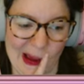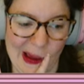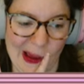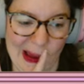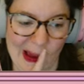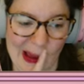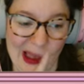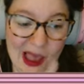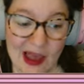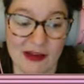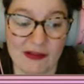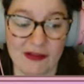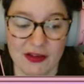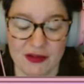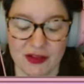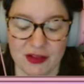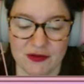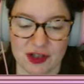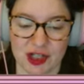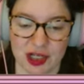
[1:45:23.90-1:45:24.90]
Yeah, 5th
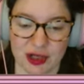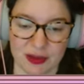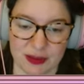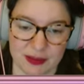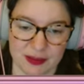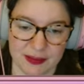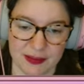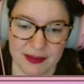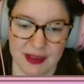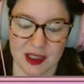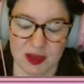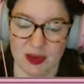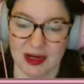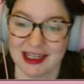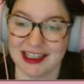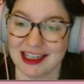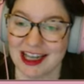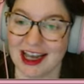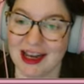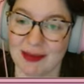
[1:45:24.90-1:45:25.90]
of June. That's when I
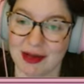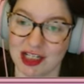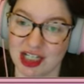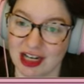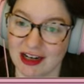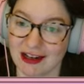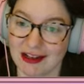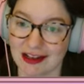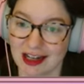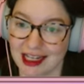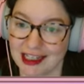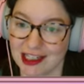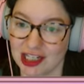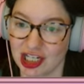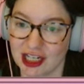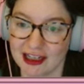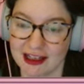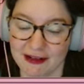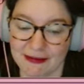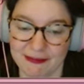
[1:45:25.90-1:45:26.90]
started my channel last year.